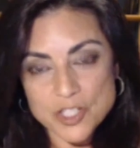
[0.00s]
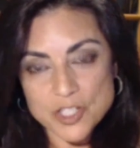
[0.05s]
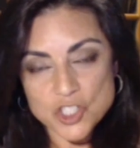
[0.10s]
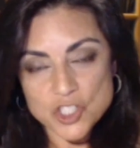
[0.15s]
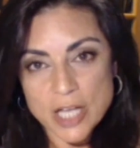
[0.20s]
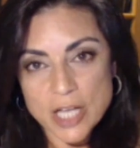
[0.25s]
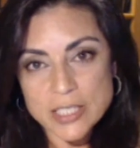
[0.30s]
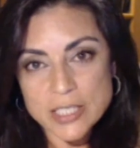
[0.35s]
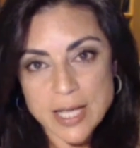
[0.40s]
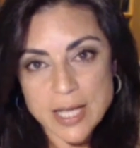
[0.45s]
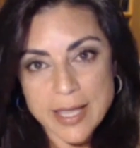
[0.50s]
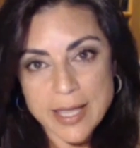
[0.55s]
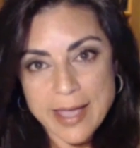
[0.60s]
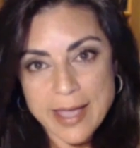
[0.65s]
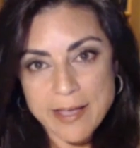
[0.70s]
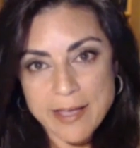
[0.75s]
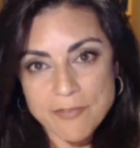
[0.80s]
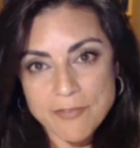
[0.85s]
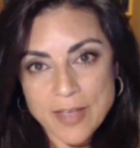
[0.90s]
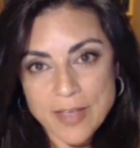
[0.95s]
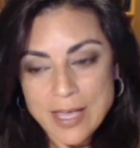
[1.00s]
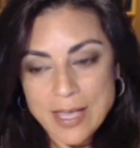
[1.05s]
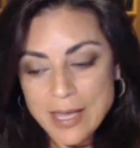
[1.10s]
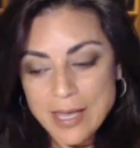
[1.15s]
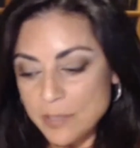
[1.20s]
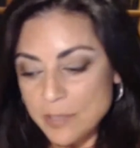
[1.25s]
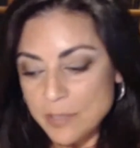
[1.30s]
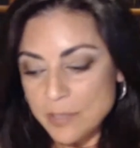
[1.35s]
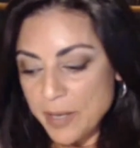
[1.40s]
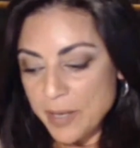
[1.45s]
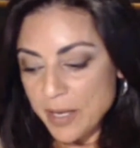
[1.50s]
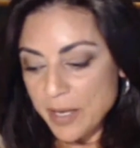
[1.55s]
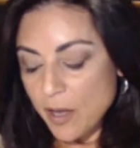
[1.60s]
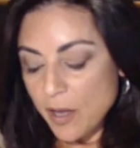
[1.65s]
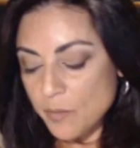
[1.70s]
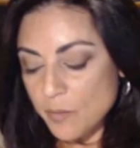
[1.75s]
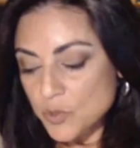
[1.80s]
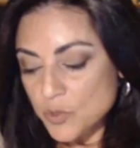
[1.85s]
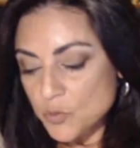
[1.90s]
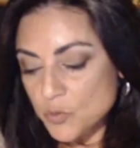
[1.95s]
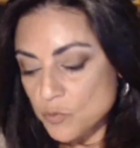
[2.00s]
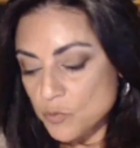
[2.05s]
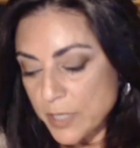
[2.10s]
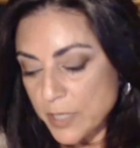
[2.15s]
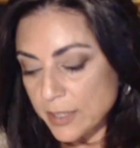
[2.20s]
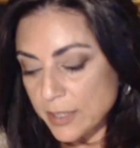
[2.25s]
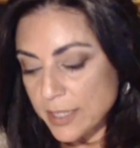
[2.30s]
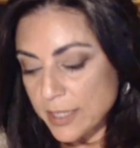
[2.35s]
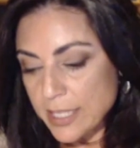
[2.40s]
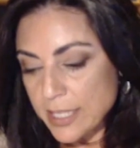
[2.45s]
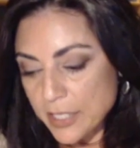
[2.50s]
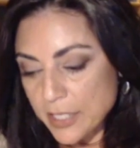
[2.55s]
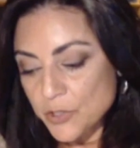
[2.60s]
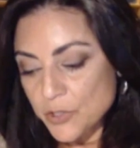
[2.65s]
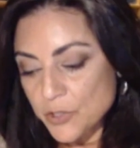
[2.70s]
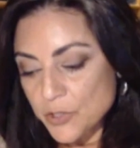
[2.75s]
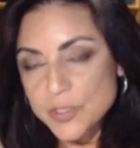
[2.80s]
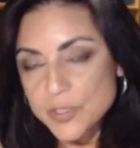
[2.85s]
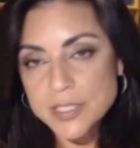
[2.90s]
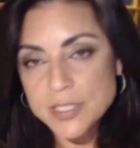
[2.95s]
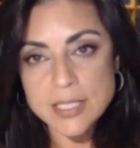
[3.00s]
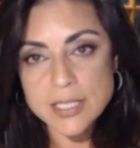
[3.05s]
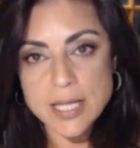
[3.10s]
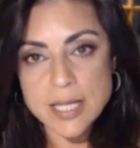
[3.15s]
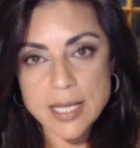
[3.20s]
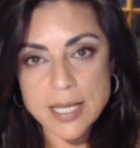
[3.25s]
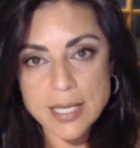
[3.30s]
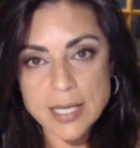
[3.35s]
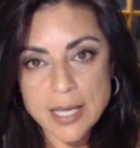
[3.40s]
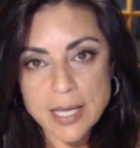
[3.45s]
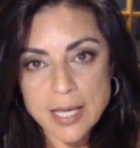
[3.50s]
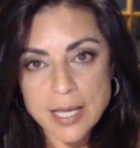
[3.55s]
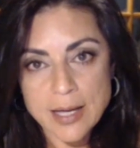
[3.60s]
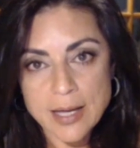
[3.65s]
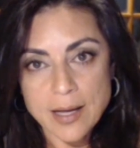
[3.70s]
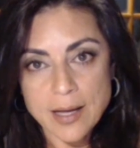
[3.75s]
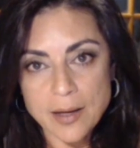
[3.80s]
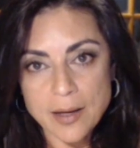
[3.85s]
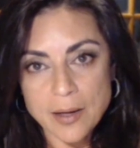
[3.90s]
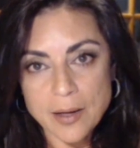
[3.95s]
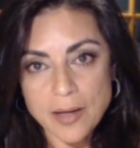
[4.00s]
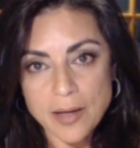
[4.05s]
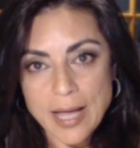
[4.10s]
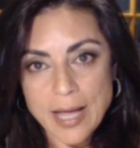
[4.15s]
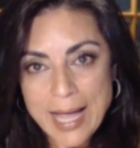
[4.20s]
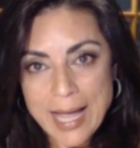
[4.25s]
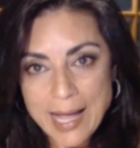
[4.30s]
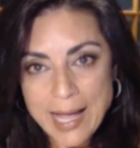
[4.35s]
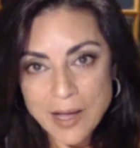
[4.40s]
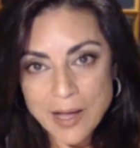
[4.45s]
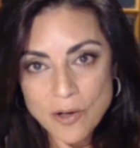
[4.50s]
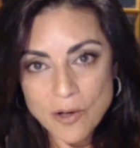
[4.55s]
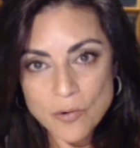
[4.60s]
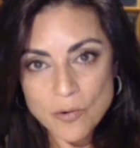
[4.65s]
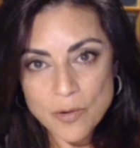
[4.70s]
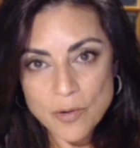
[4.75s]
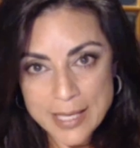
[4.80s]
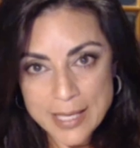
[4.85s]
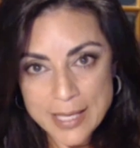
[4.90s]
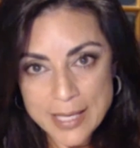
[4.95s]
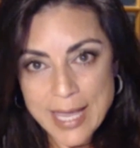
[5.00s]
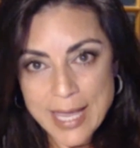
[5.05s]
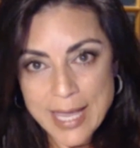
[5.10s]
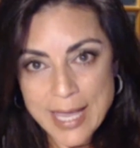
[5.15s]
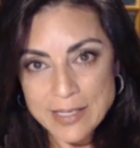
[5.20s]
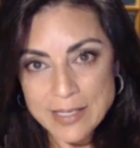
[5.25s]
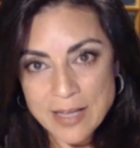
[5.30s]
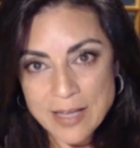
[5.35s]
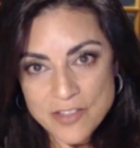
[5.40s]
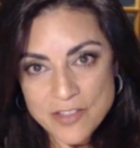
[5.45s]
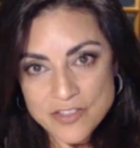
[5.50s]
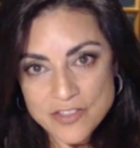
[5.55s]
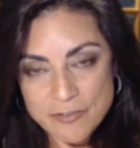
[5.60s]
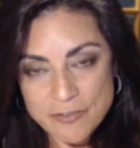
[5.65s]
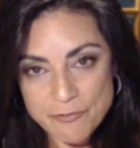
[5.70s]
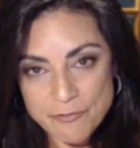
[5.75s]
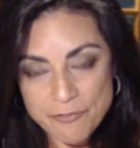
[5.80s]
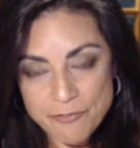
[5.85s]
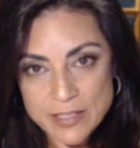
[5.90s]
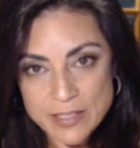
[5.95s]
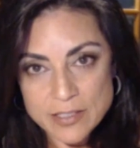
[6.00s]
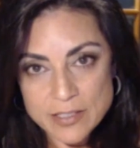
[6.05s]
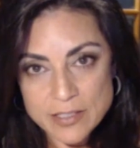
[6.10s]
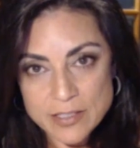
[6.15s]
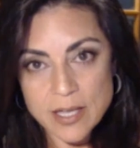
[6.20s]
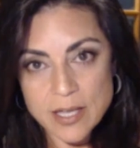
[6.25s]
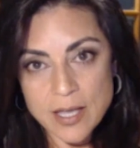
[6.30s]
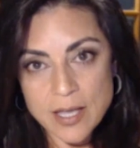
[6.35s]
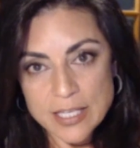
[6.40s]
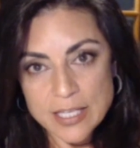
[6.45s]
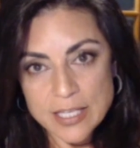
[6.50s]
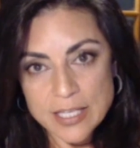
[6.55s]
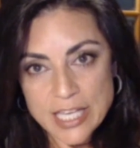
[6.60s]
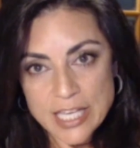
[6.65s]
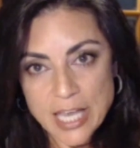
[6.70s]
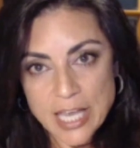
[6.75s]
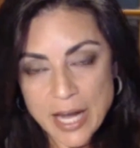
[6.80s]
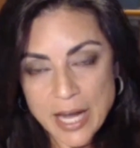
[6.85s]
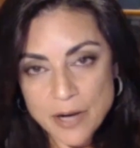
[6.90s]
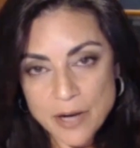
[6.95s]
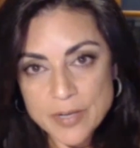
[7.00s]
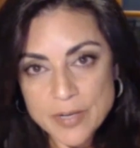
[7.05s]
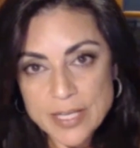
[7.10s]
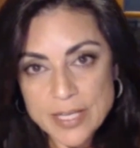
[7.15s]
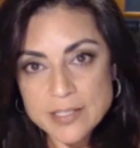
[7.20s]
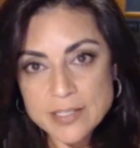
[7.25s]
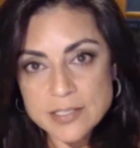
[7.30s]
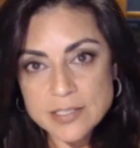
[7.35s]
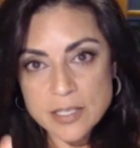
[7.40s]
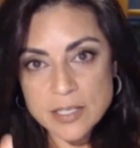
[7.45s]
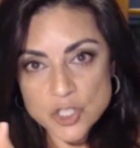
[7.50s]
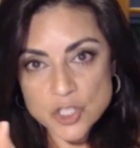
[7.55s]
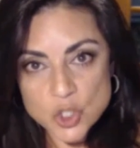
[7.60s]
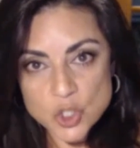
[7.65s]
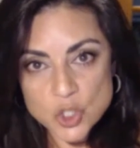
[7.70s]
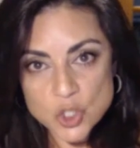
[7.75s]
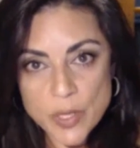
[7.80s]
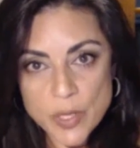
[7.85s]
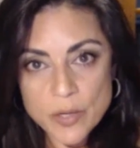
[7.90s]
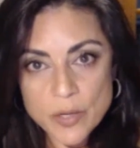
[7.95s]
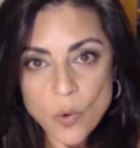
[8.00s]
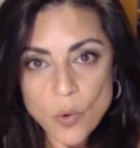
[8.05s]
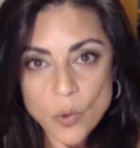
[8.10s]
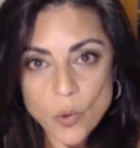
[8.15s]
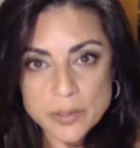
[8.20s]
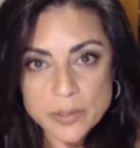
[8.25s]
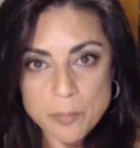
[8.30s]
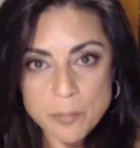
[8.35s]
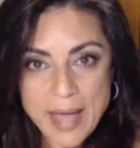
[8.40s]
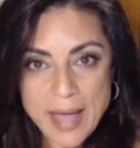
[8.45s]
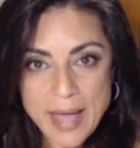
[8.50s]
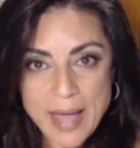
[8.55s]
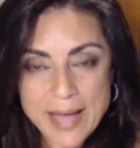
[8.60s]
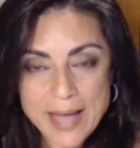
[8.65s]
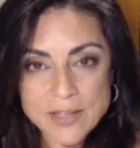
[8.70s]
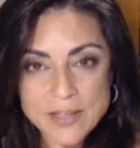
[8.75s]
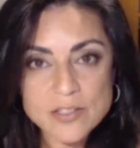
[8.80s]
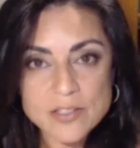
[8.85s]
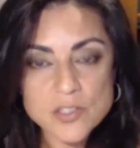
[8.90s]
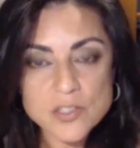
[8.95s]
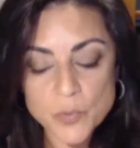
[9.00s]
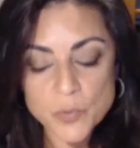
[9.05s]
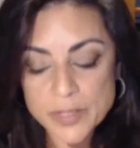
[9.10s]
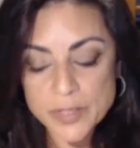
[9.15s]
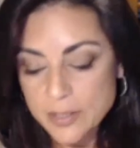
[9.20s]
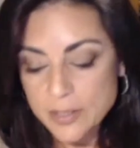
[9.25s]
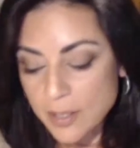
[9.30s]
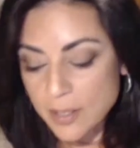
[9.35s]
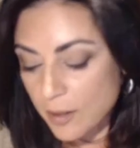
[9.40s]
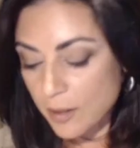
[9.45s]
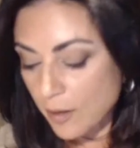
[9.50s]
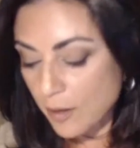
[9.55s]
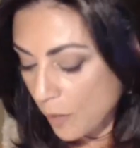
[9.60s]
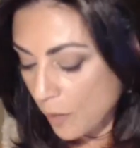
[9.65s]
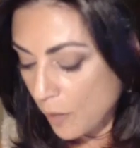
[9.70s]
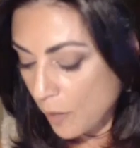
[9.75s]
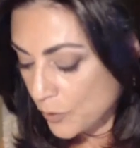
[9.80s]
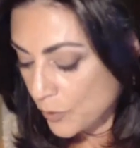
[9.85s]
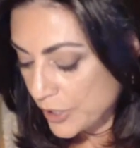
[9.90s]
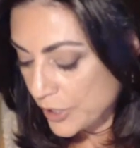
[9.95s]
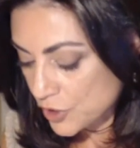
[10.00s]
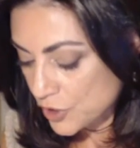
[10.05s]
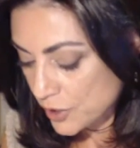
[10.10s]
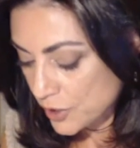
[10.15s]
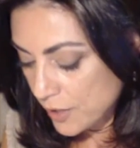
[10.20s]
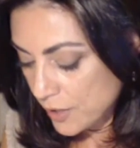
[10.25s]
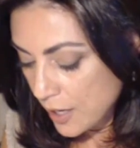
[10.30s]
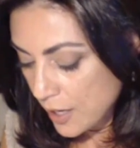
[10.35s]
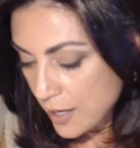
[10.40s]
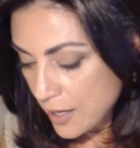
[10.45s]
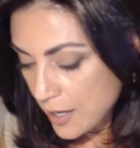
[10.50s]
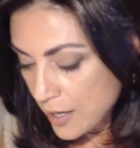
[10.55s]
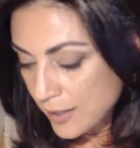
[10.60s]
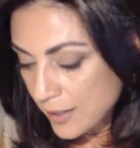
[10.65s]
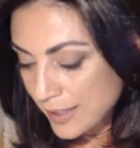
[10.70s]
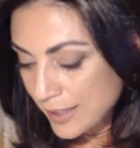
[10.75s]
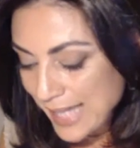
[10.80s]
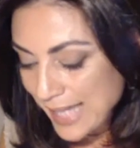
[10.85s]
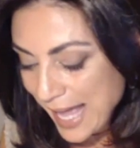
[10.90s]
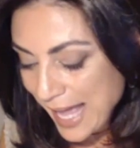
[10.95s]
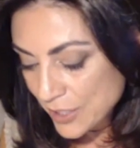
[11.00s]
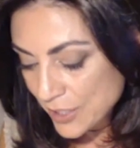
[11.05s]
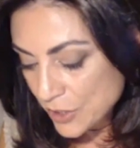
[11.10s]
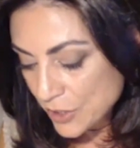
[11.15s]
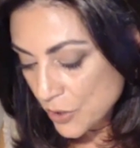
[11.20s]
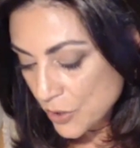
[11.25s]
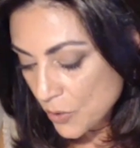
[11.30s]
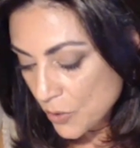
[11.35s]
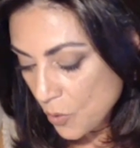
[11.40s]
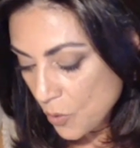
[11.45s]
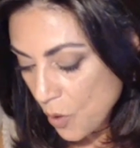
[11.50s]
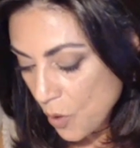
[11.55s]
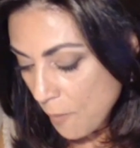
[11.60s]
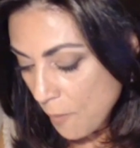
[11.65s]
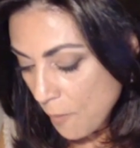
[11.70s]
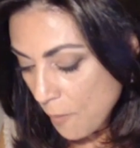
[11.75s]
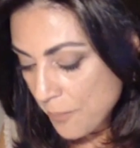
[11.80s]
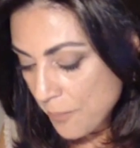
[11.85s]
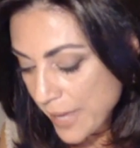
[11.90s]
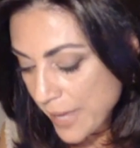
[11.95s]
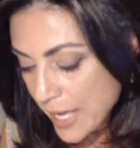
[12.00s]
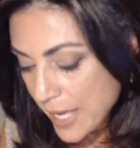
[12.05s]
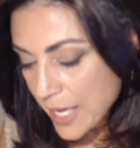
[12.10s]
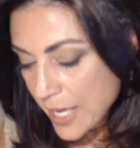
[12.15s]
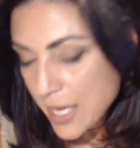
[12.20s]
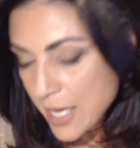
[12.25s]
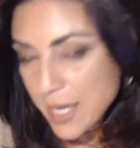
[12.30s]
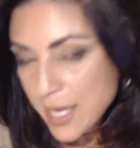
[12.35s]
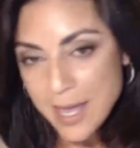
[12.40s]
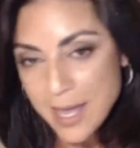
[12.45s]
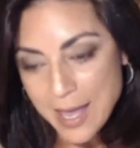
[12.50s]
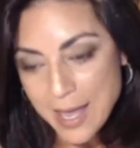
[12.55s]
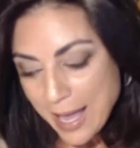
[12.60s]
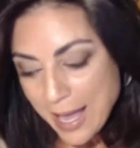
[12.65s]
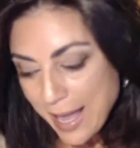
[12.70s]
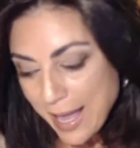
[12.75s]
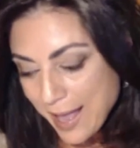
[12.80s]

with Chatayev, it becomes really interesting how again the fit carries the showing all the patterns with Operation Gladio B.